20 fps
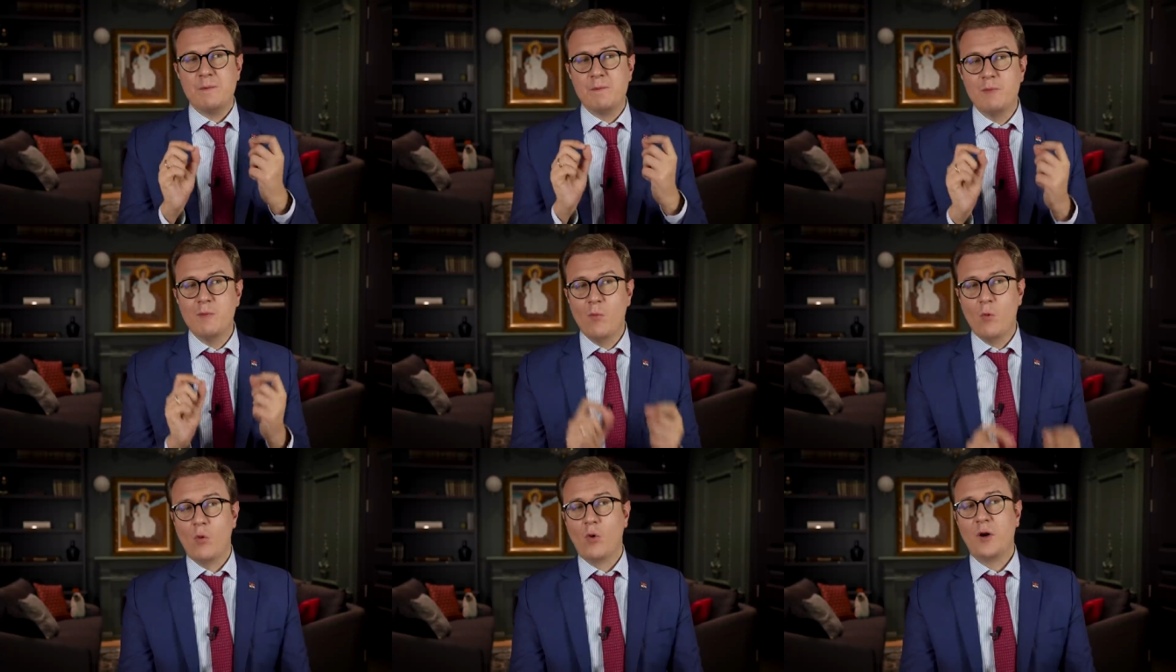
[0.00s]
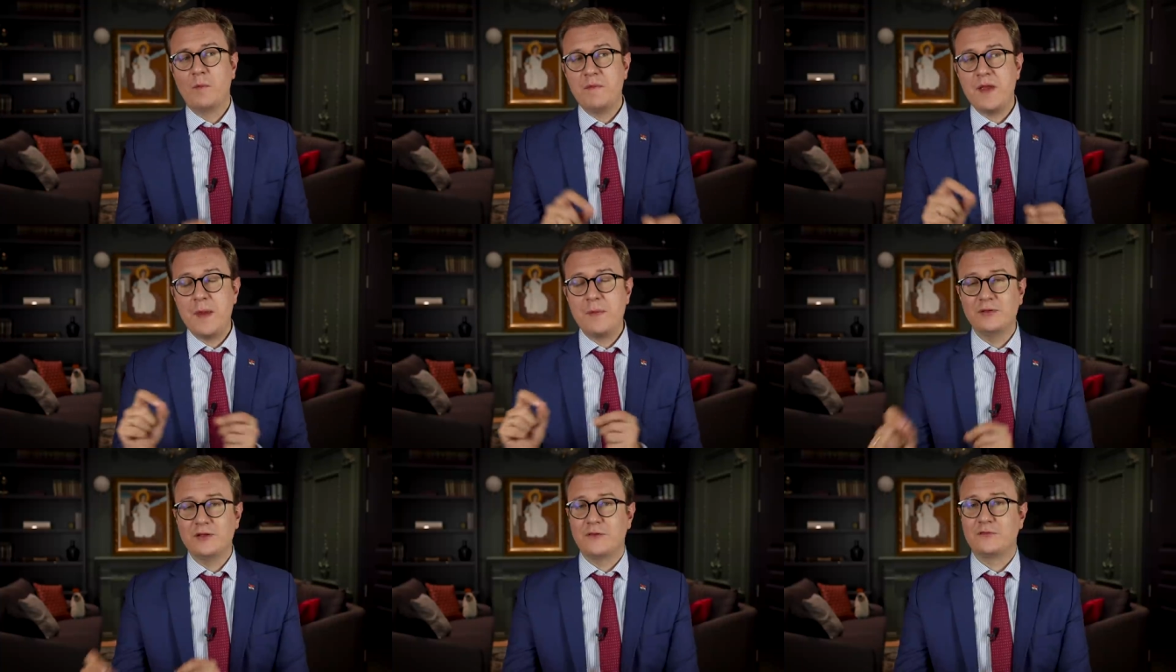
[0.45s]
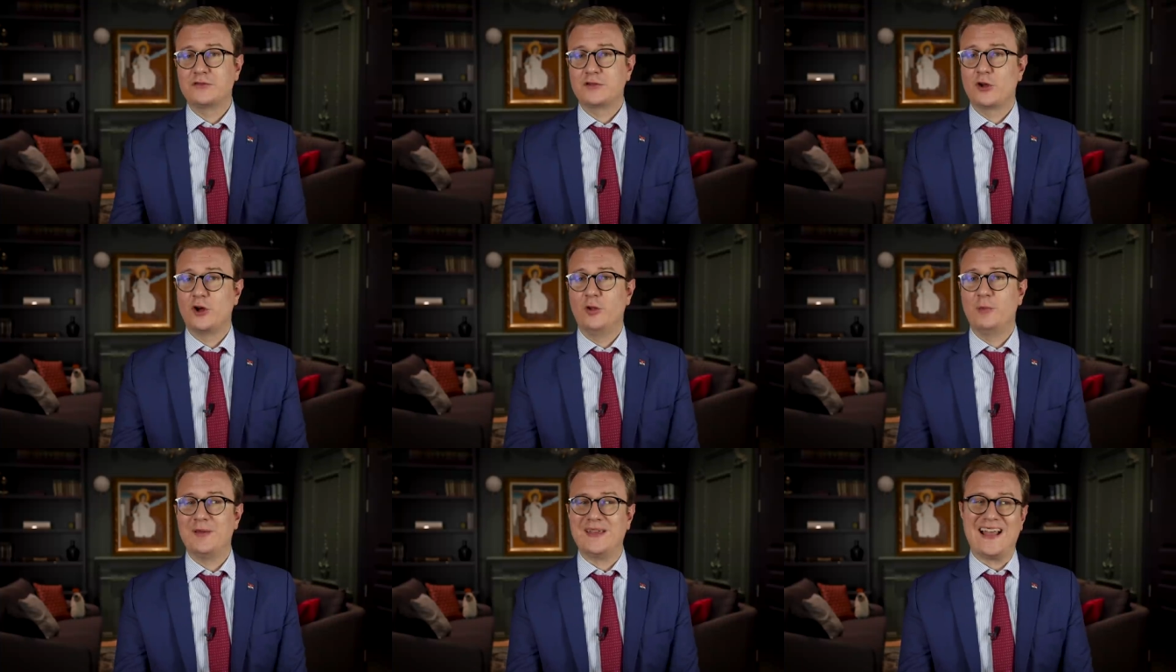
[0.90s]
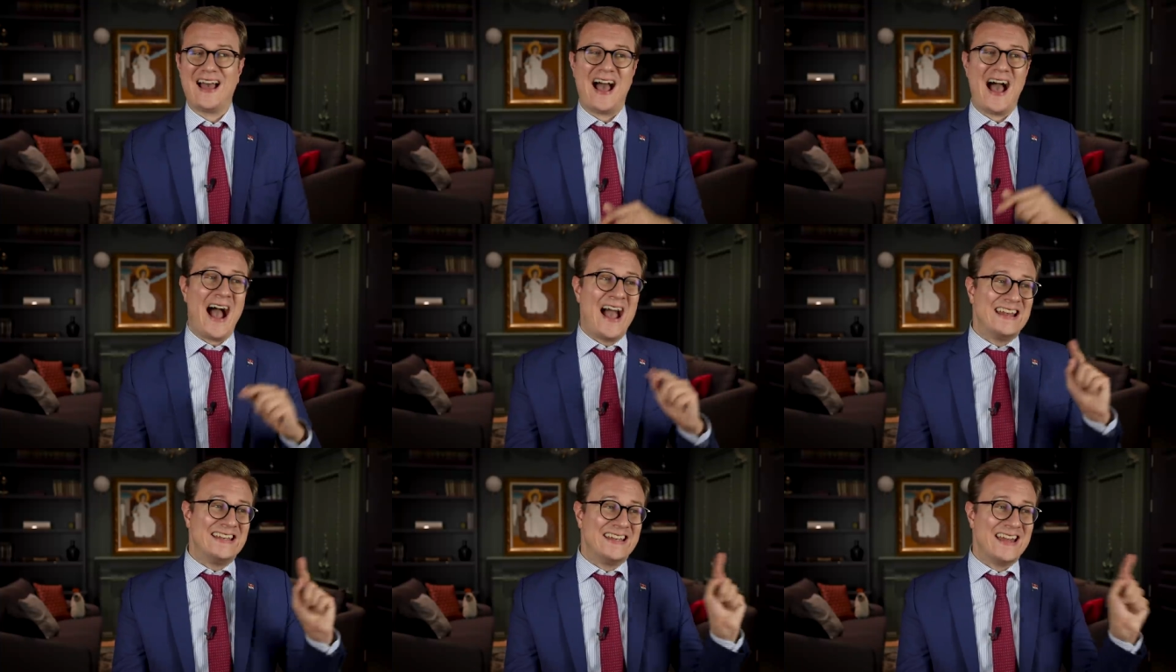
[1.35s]
More people have told me,
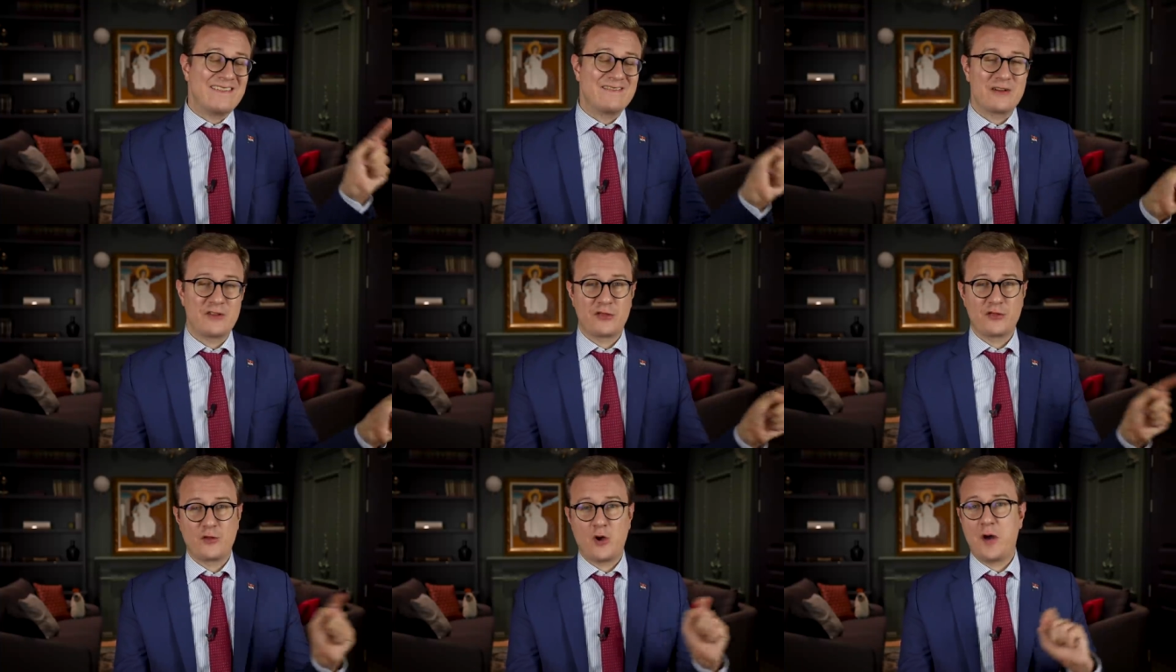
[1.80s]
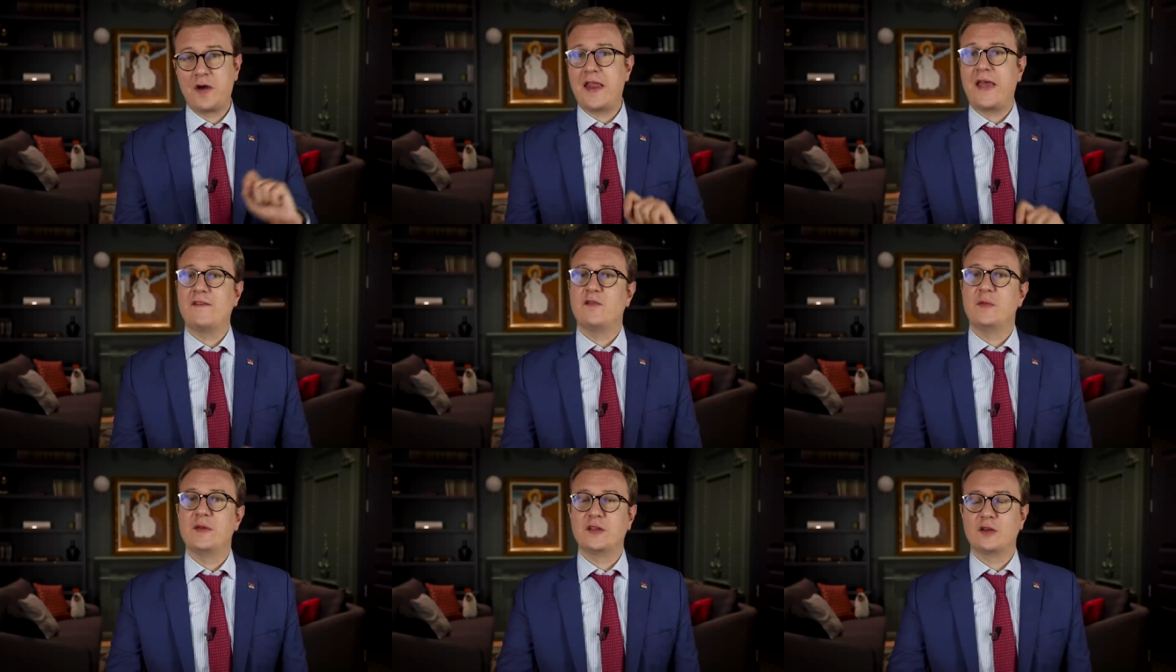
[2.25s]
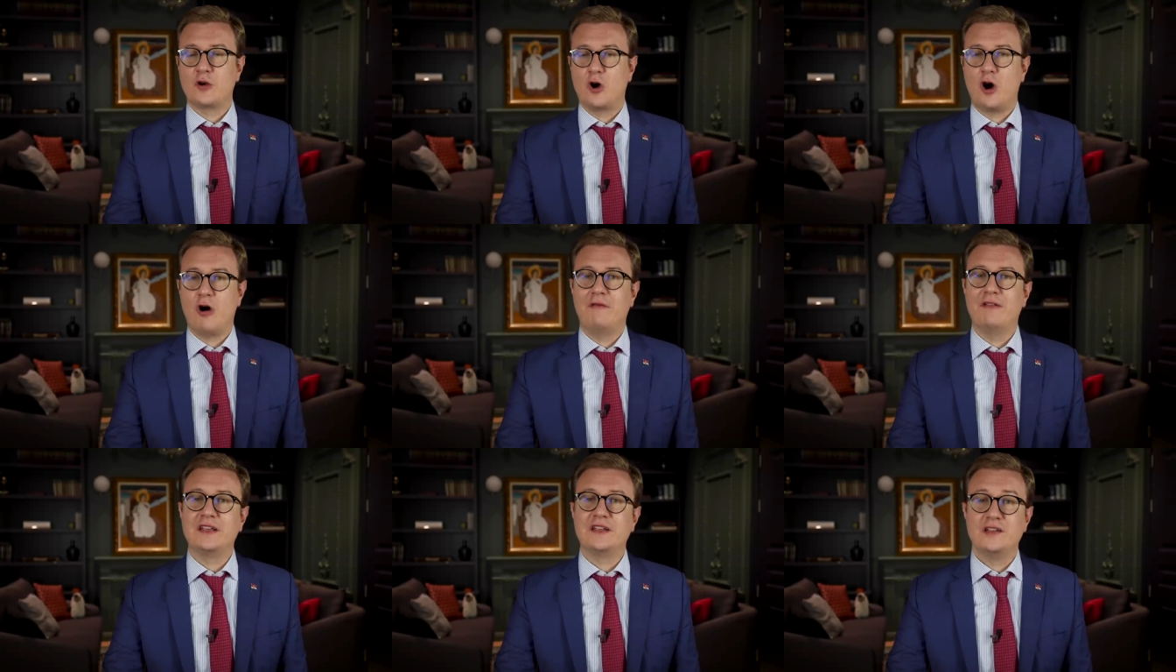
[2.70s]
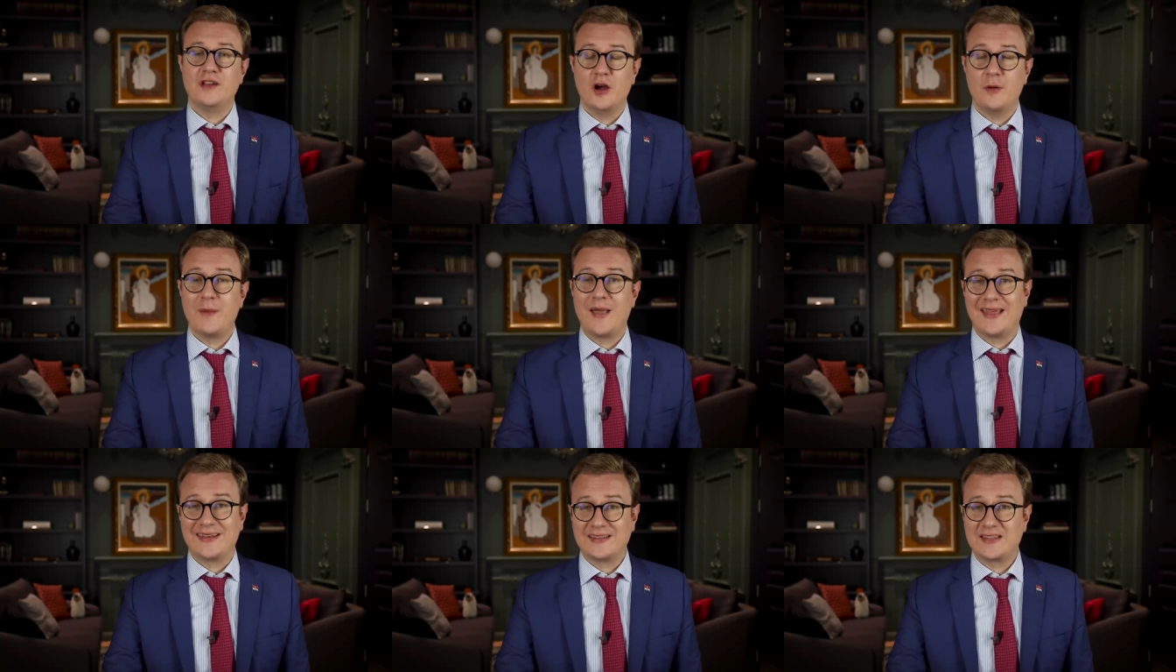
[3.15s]
I'd never thought I would be calling
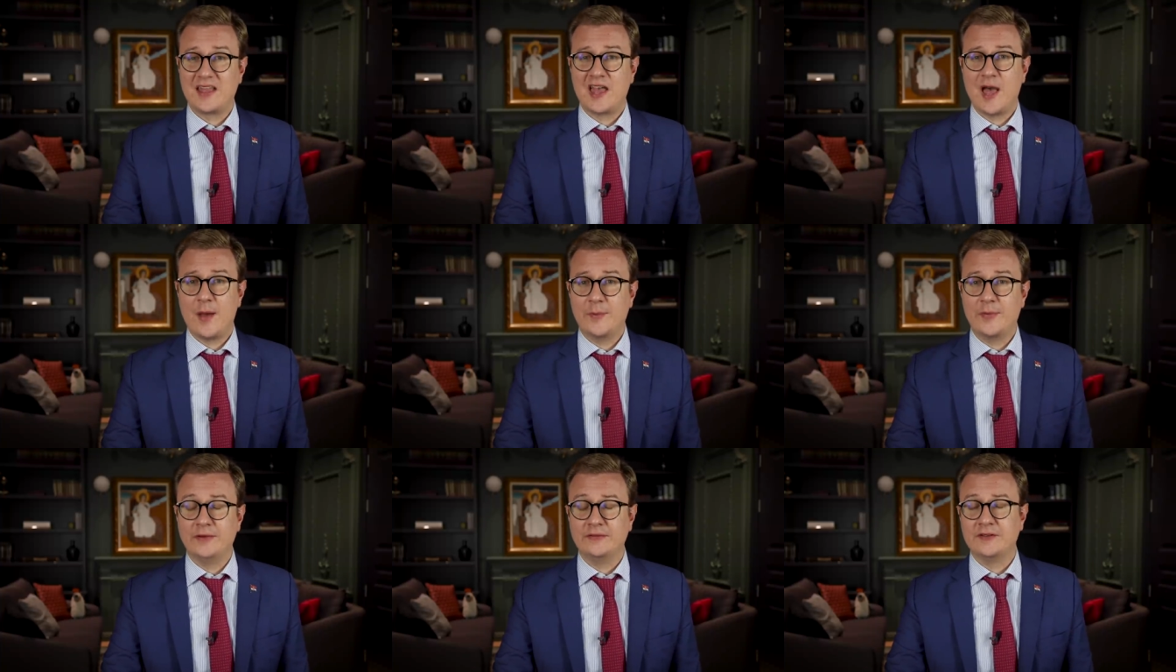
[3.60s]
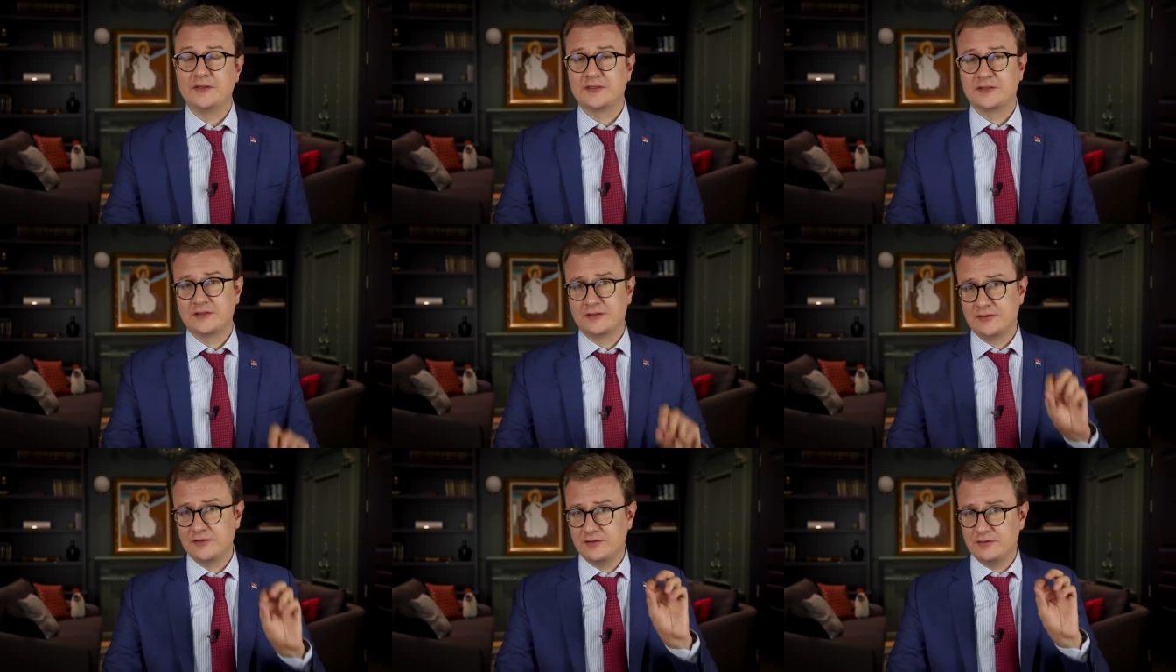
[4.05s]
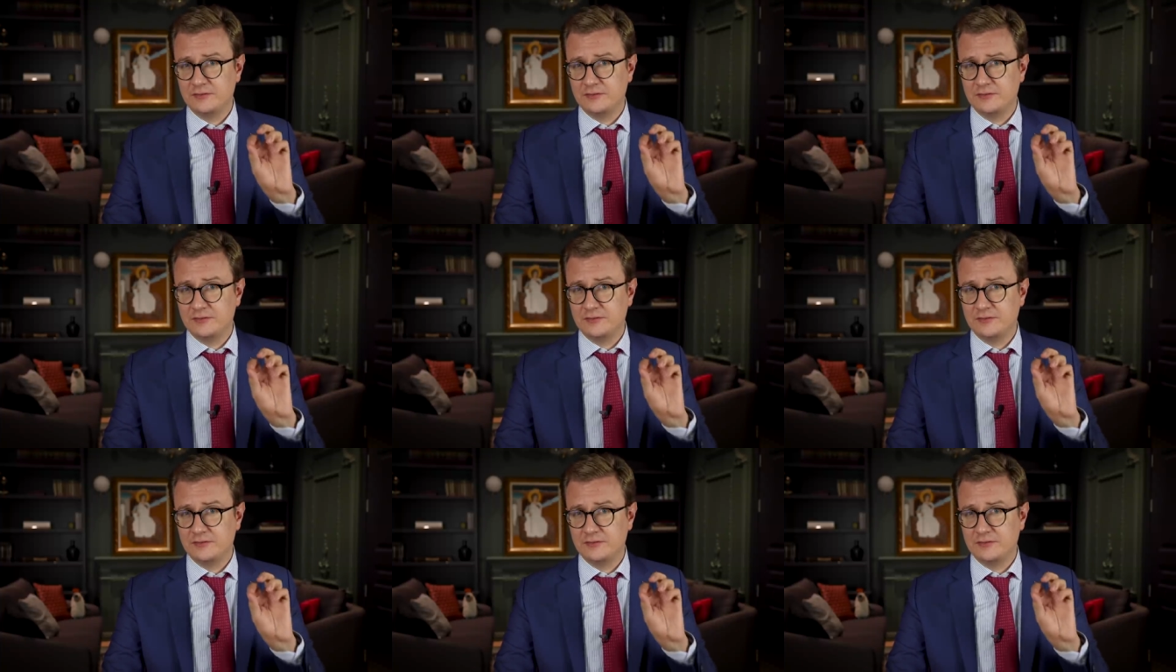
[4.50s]
Nomad Capitalist